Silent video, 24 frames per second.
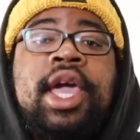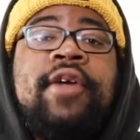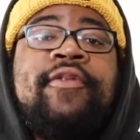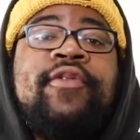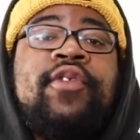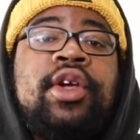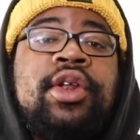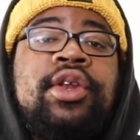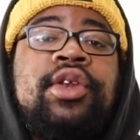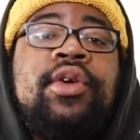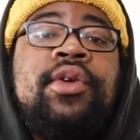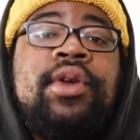If
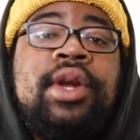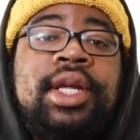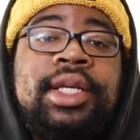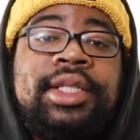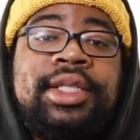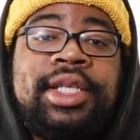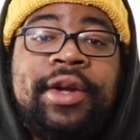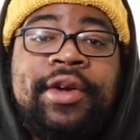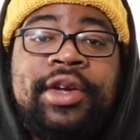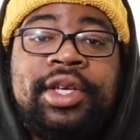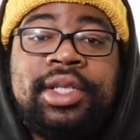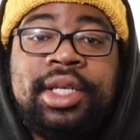you're new to this
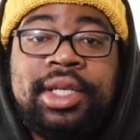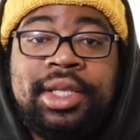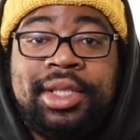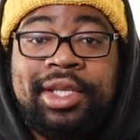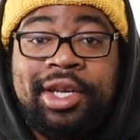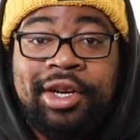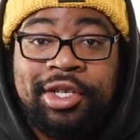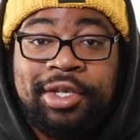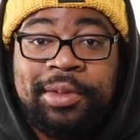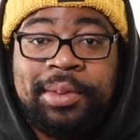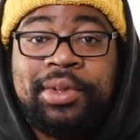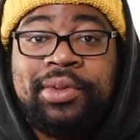series,
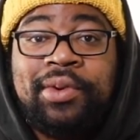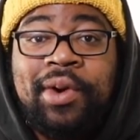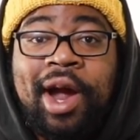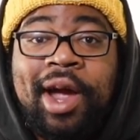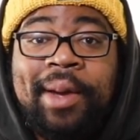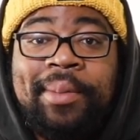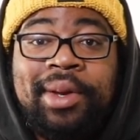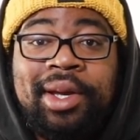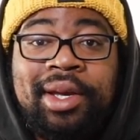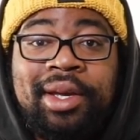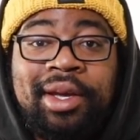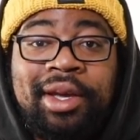consider
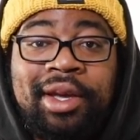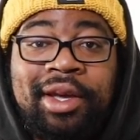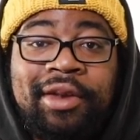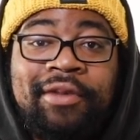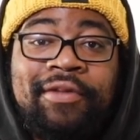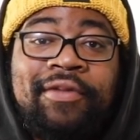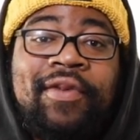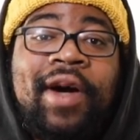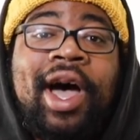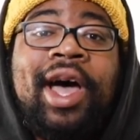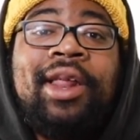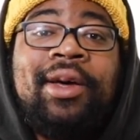subscribing
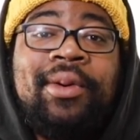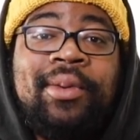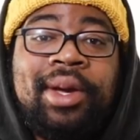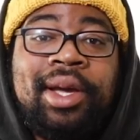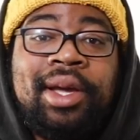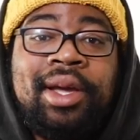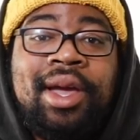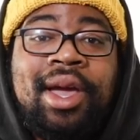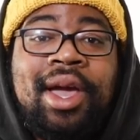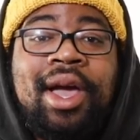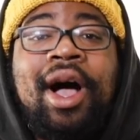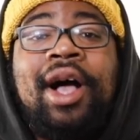and following.